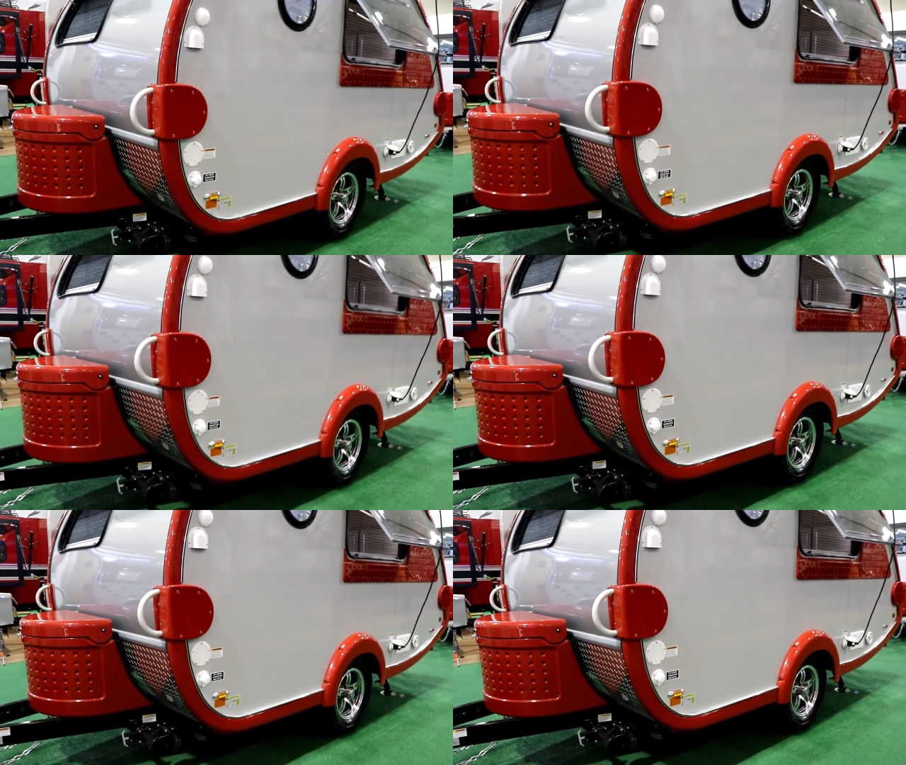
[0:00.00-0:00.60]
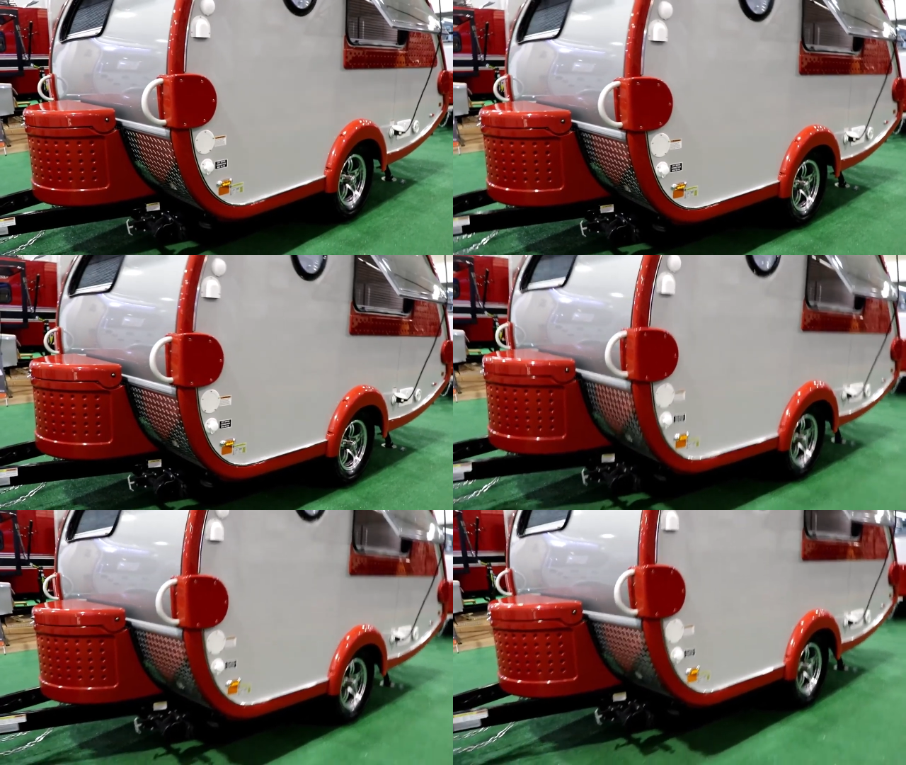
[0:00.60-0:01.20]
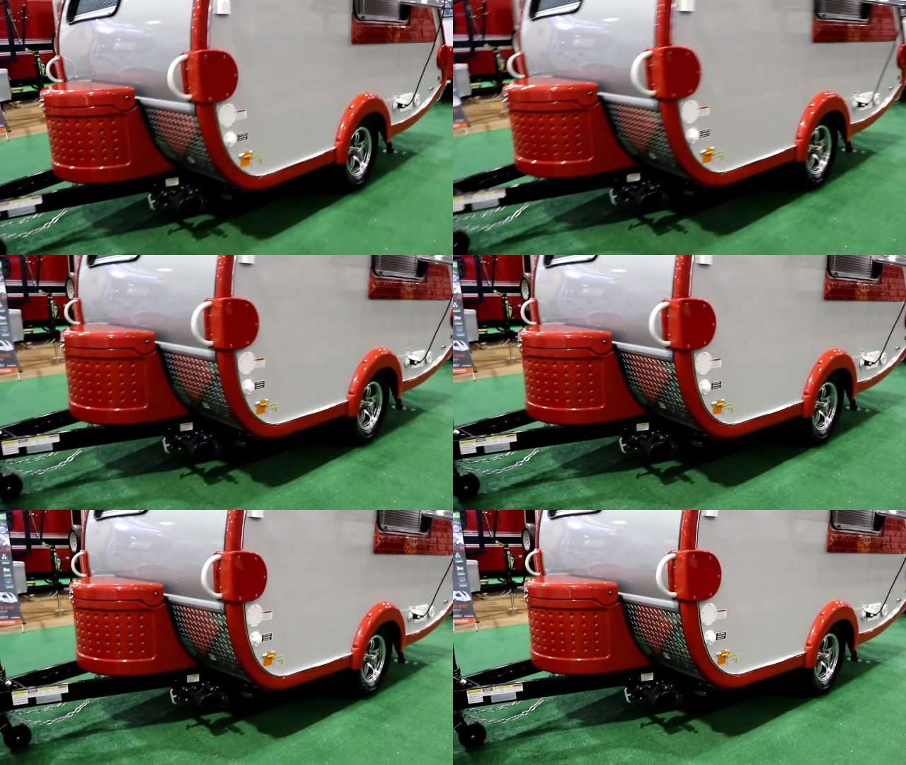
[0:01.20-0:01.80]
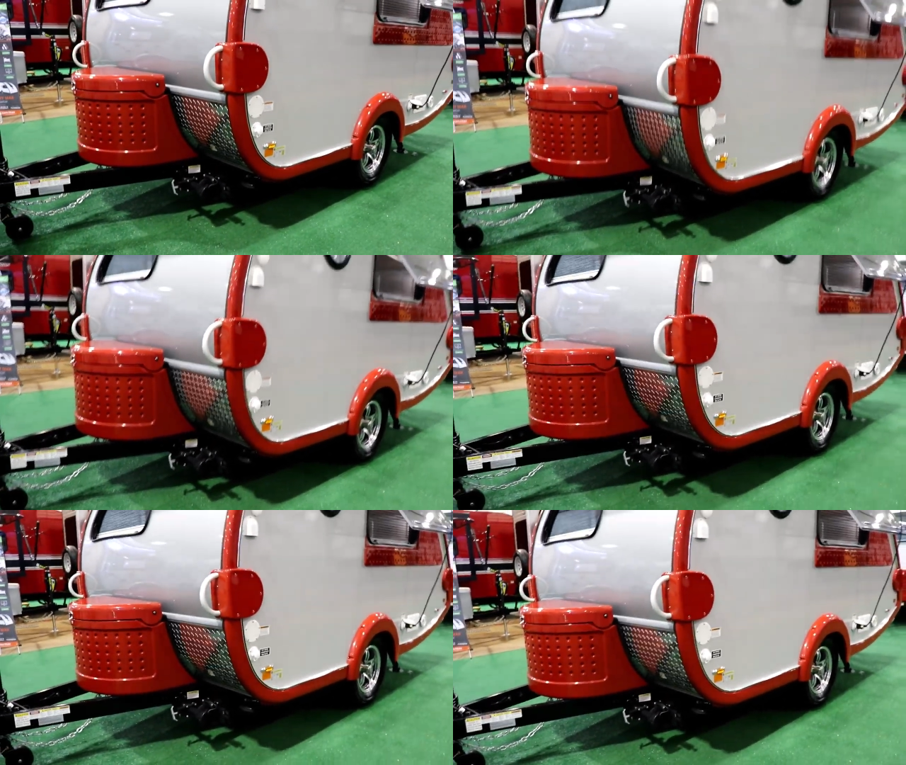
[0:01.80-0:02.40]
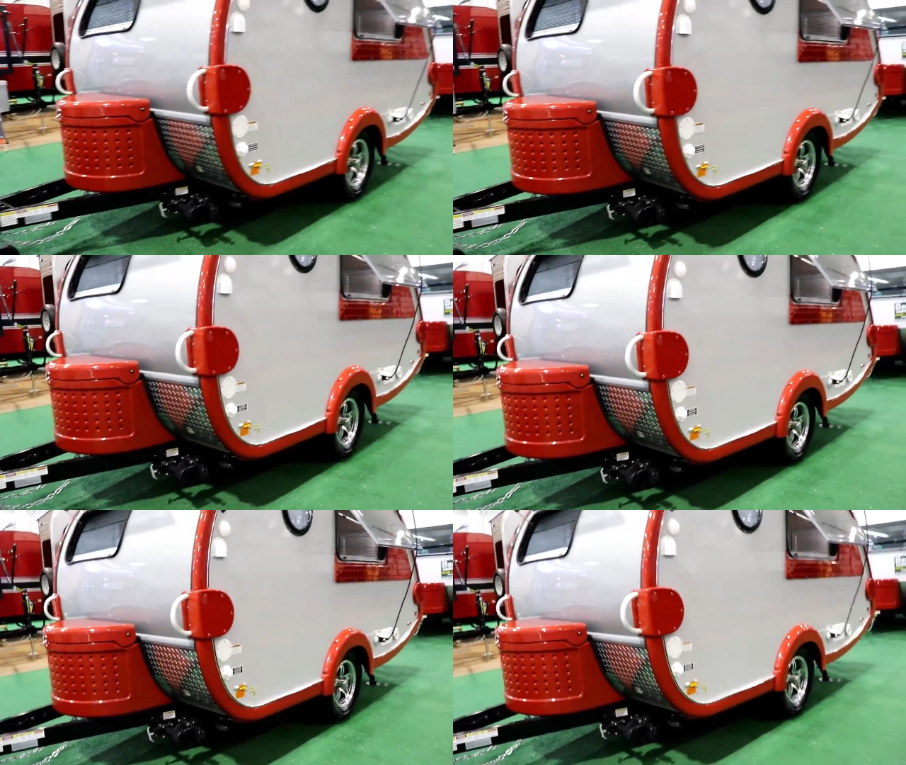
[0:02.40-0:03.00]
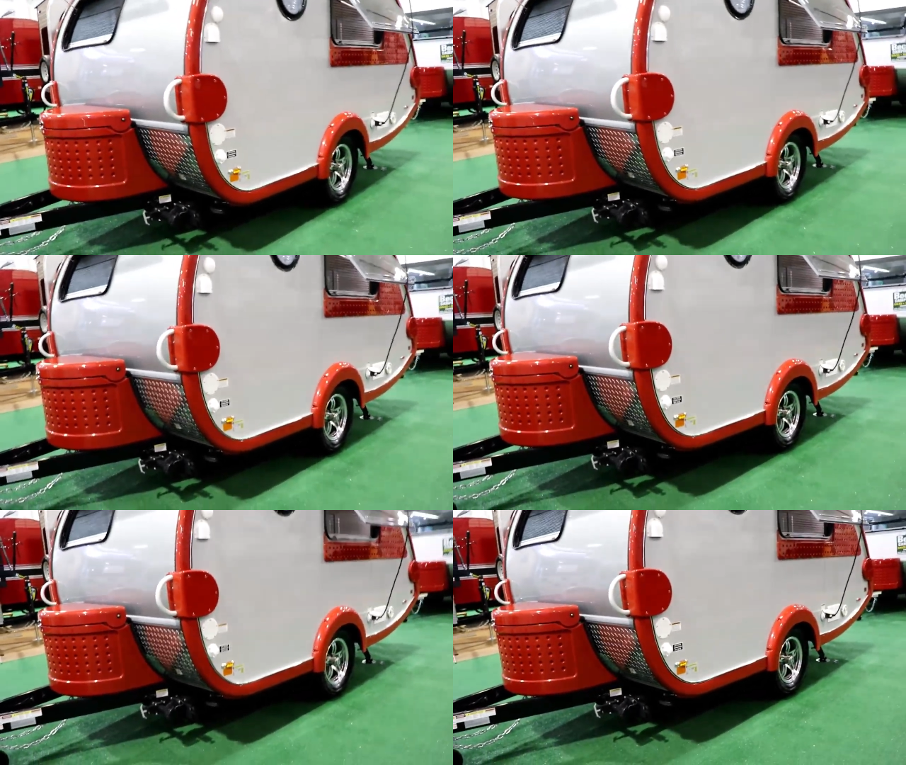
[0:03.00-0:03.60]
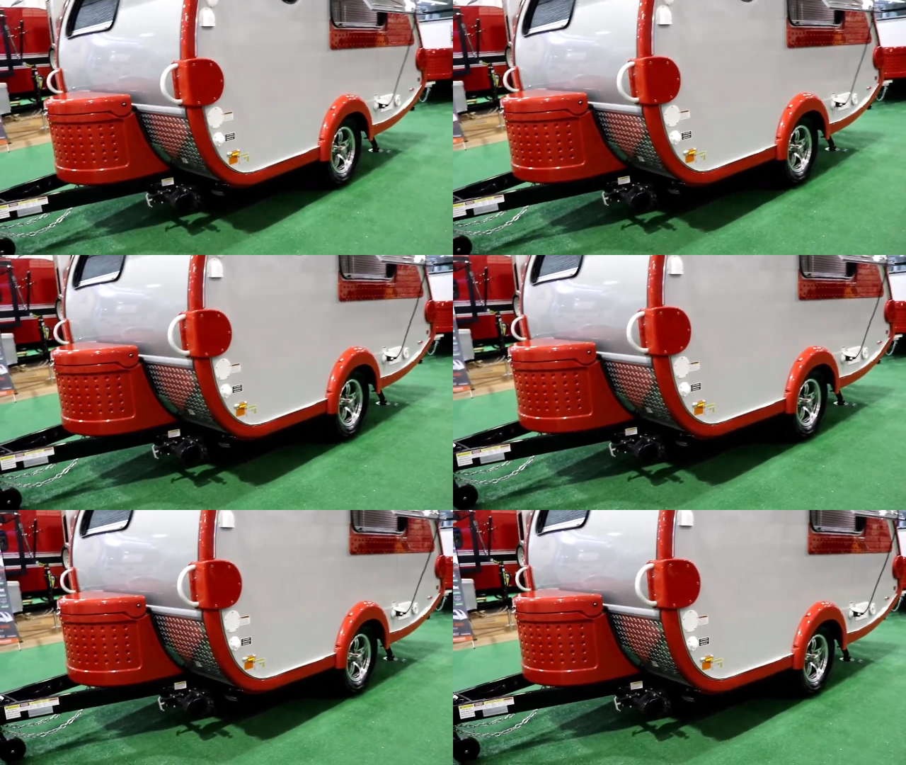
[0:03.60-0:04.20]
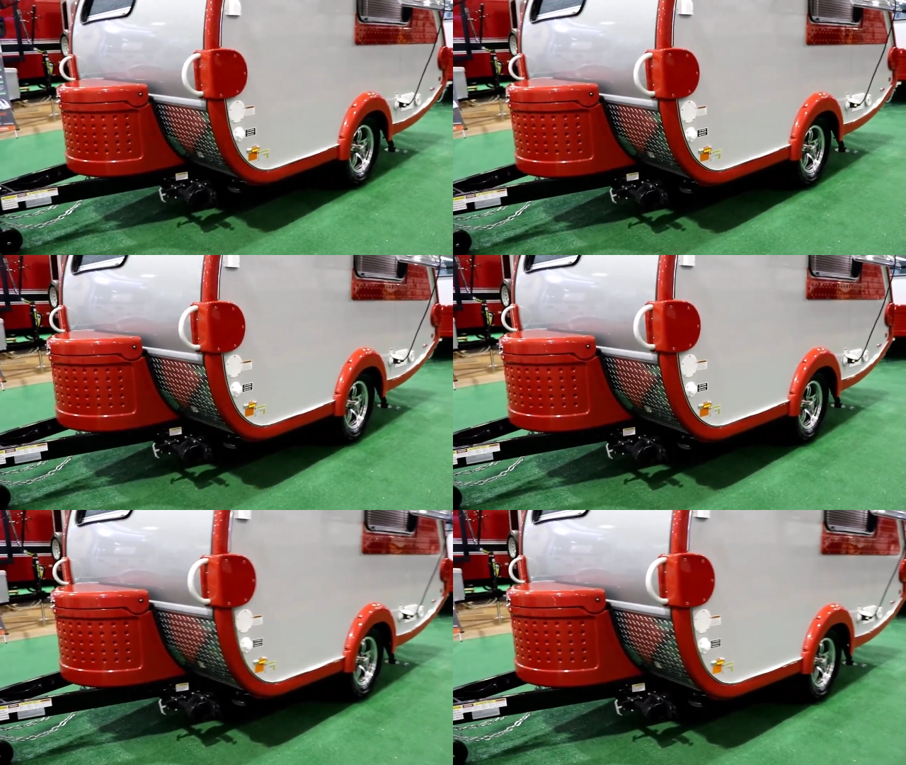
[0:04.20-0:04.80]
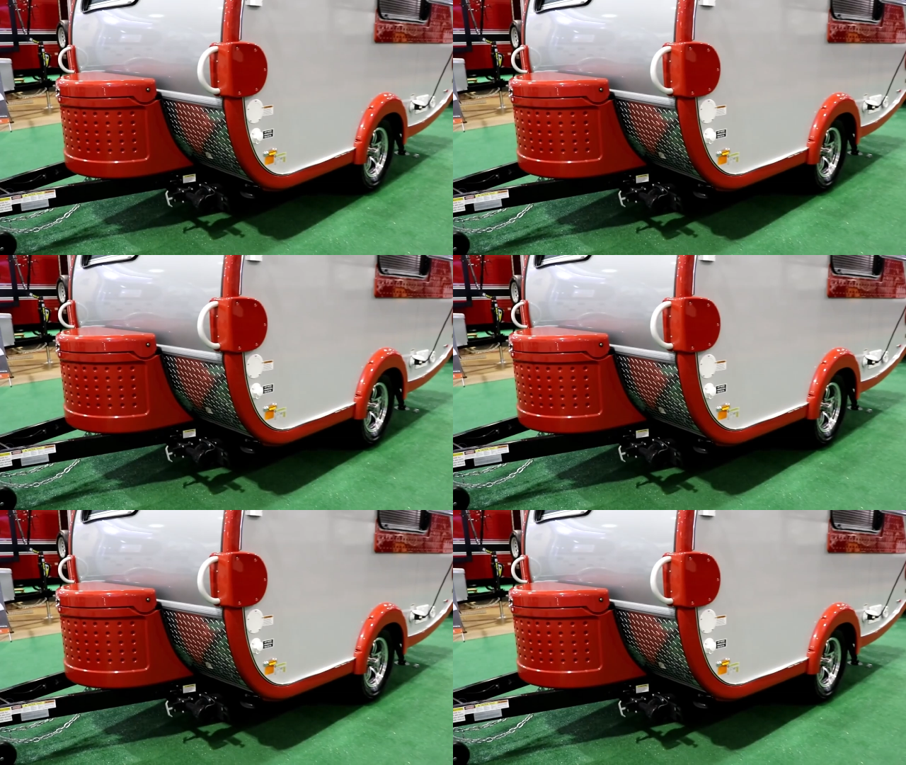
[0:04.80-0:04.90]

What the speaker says: (no speaker visible)